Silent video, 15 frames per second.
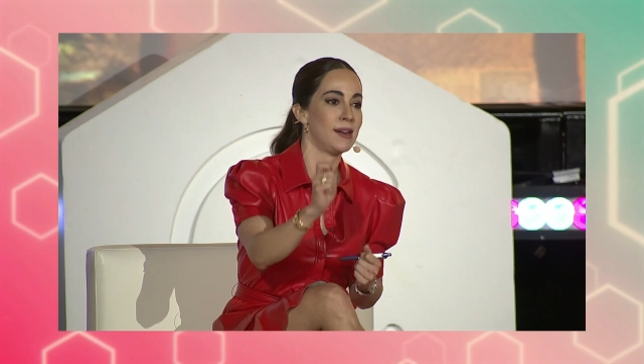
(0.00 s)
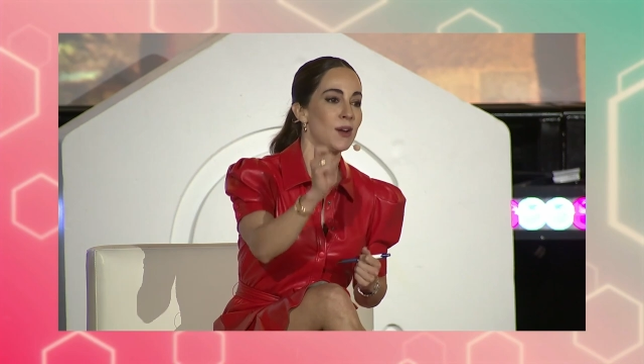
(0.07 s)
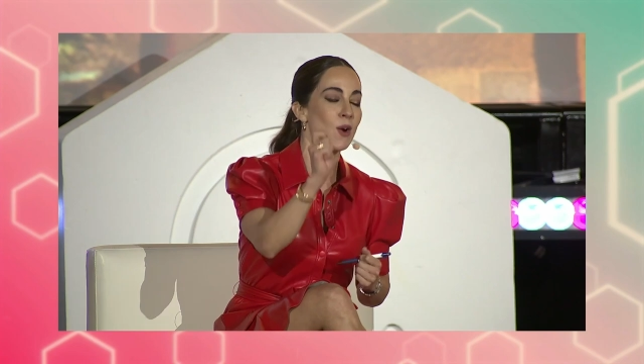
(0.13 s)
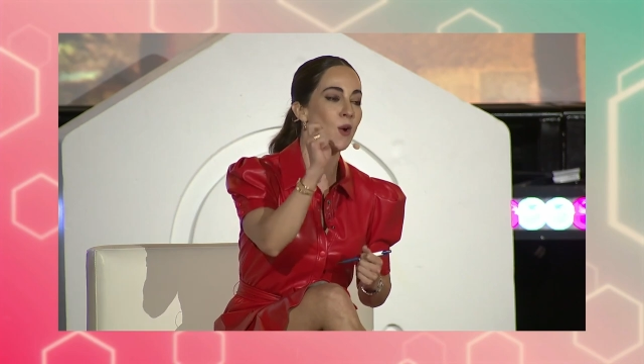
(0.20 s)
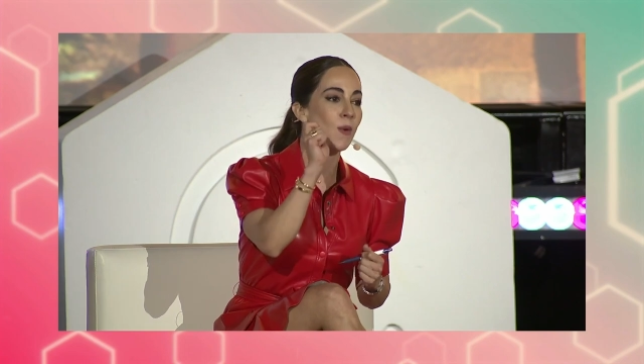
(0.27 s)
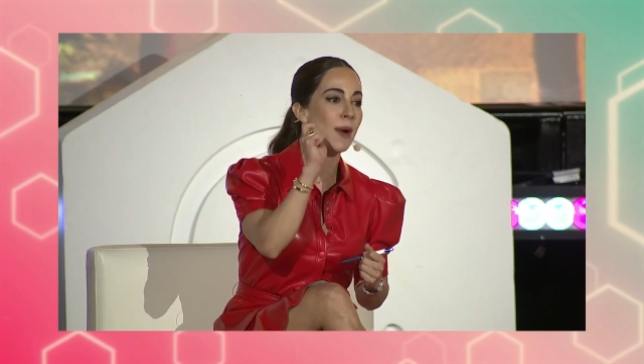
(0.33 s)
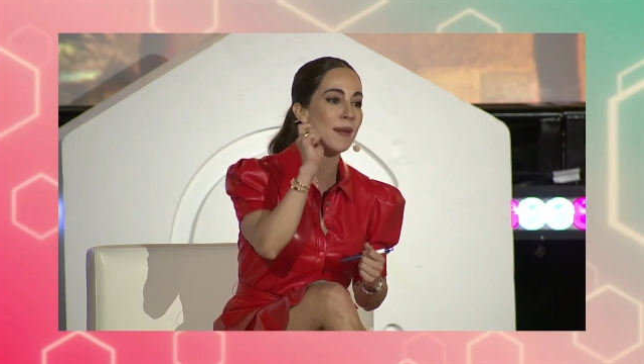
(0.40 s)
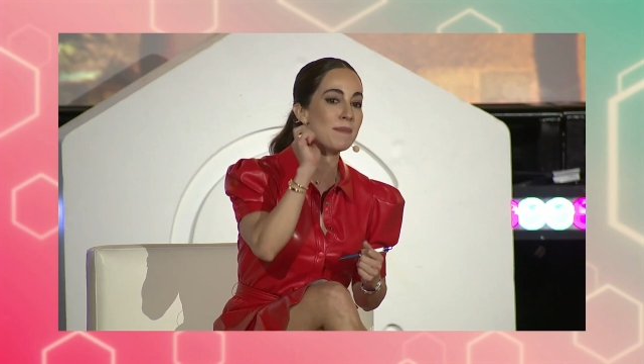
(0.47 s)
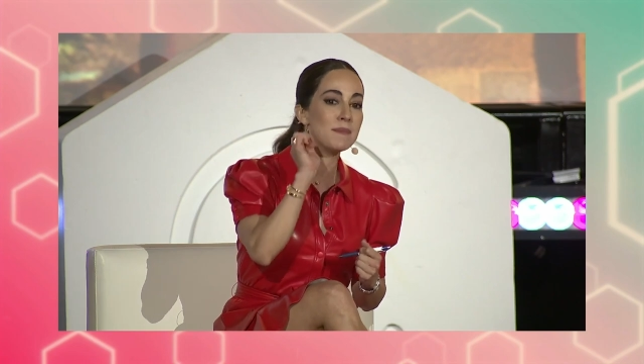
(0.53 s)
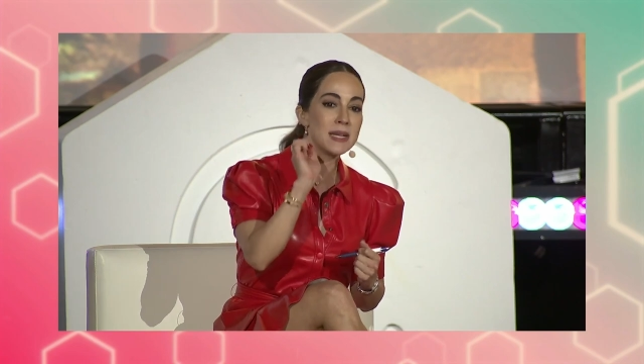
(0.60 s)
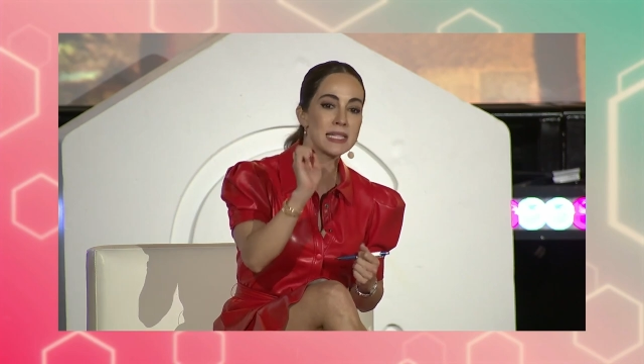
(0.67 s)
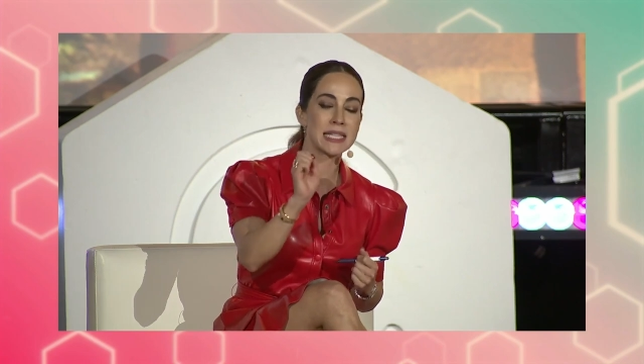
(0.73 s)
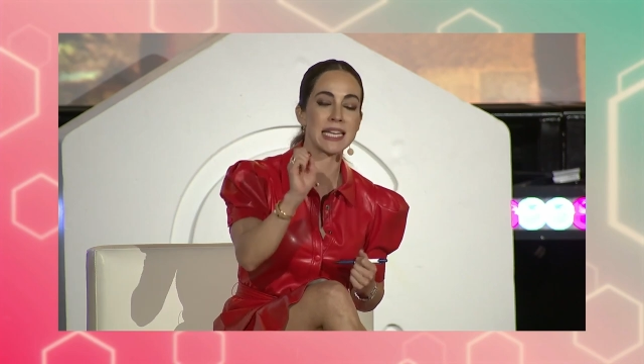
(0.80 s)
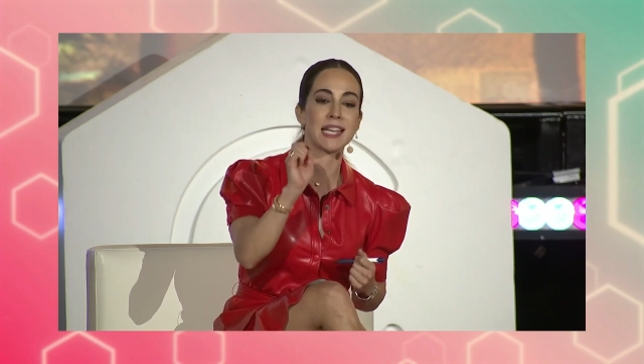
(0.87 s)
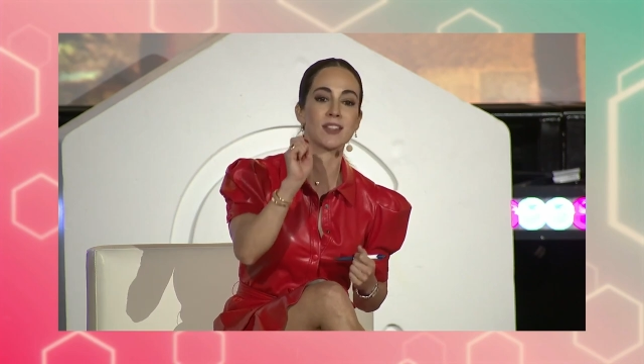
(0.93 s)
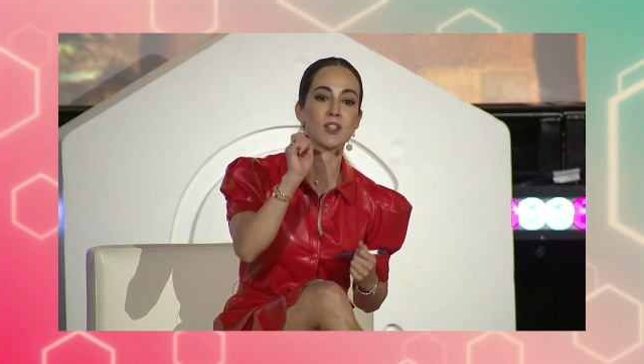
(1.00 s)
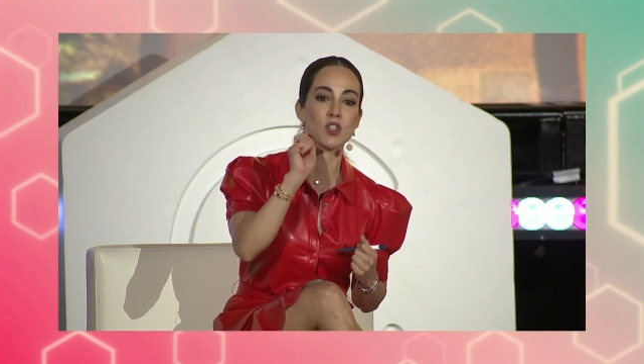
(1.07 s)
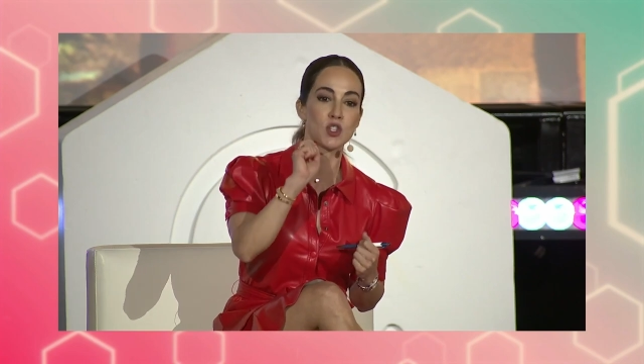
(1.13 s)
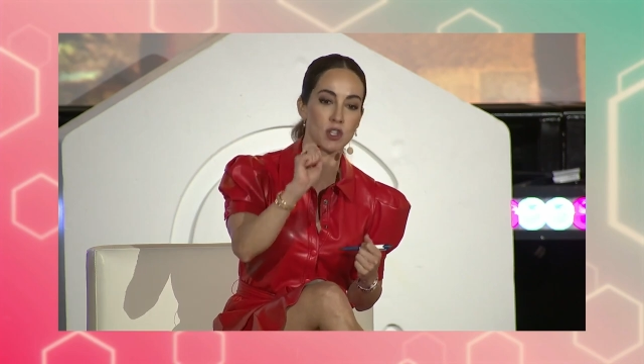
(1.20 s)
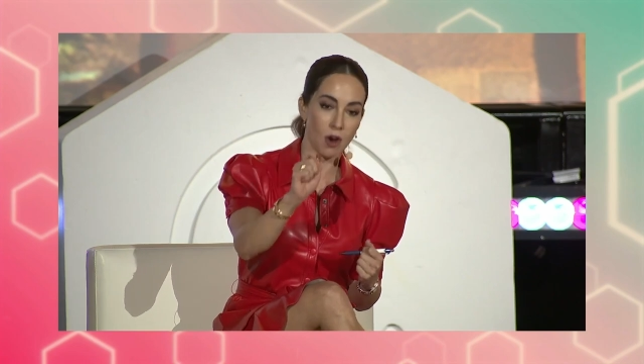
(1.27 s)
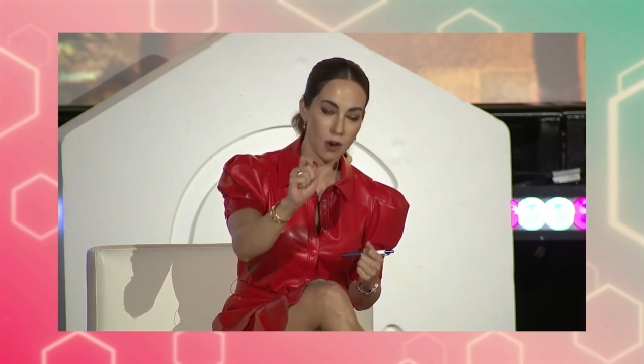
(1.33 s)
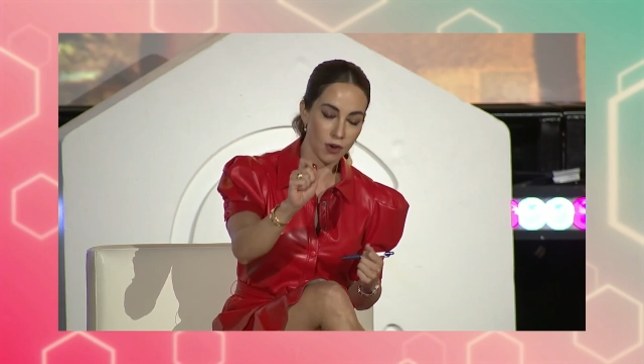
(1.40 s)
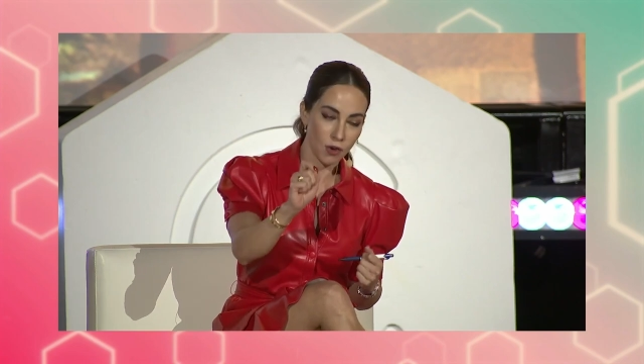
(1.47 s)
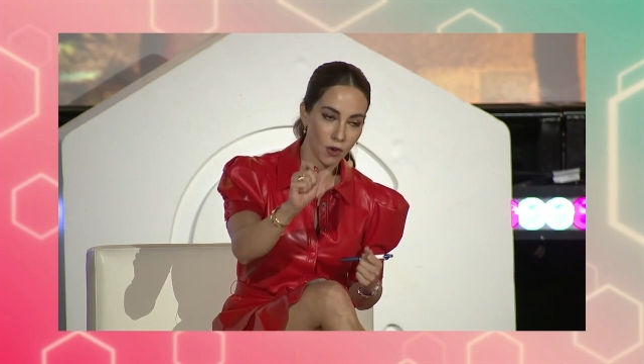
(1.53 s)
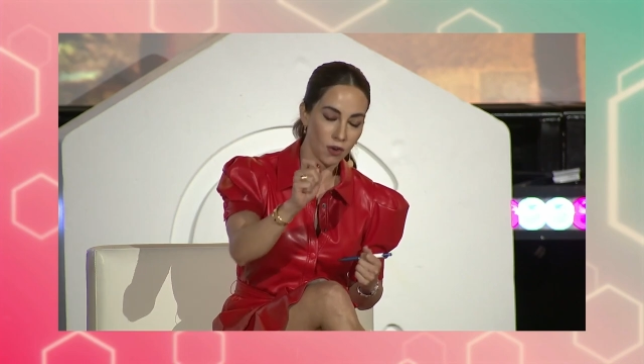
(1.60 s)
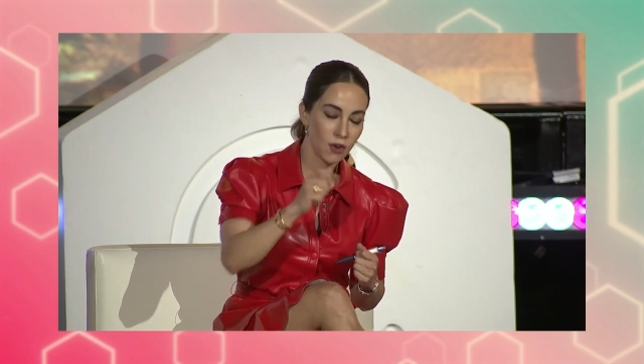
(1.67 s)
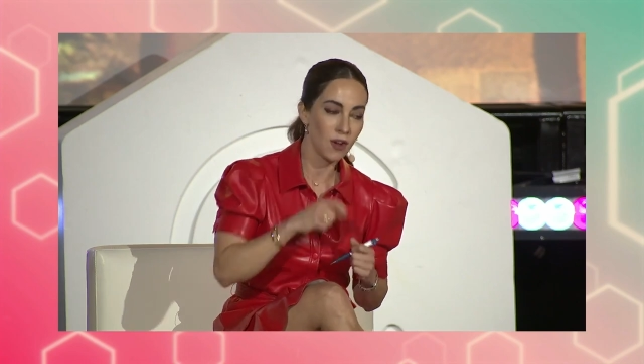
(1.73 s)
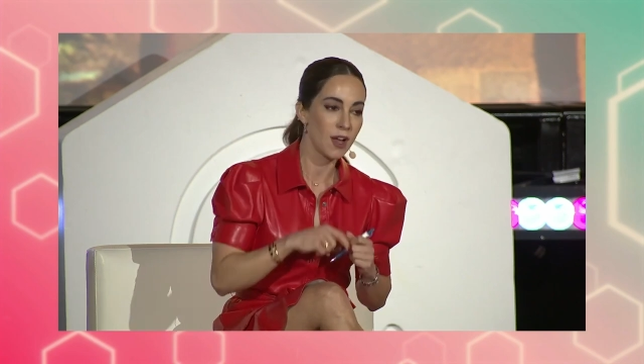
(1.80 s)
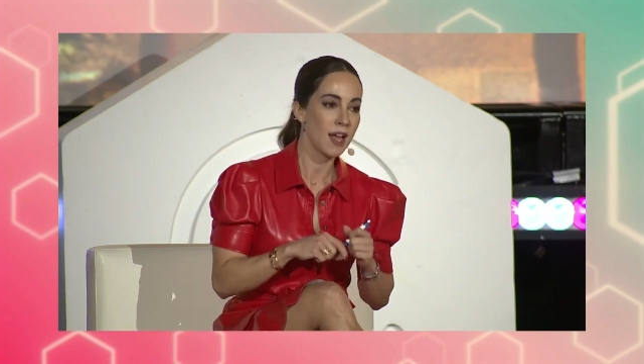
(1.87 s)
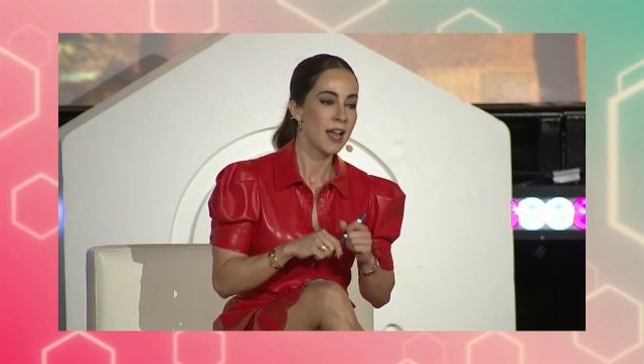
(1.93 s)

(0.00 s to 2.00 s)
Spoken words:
who went missing in the jungle